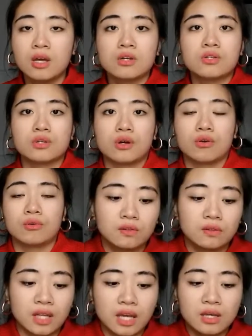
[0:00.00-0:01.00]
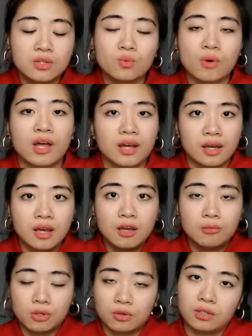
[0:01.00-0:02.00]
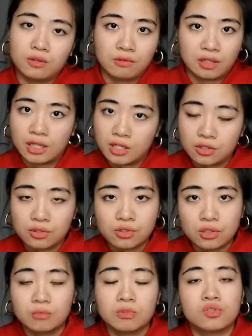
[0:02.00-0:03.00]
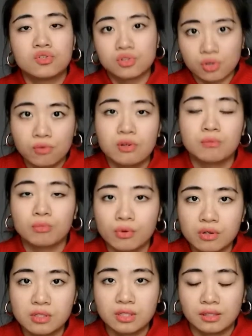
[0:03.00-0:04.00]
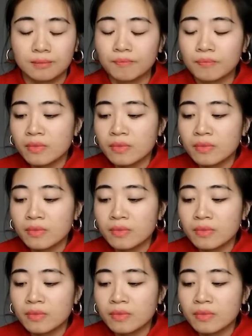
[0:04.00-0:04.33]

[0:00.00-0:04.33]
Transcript: So that is why building relationship is so important.